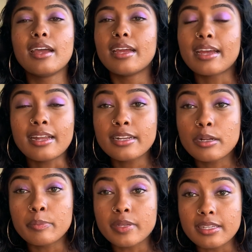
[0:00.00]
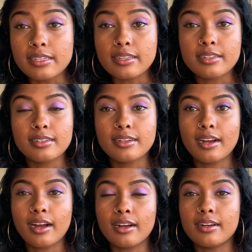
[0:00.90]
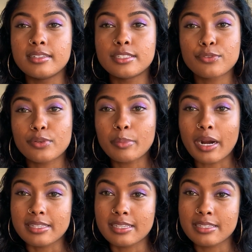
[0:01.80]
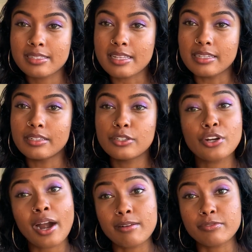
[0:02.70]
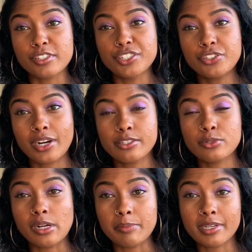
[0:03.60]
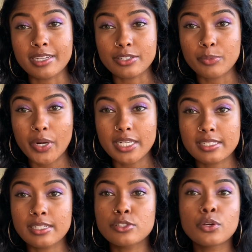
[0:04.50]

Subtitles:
it ended up being a different process than your average grad school application process.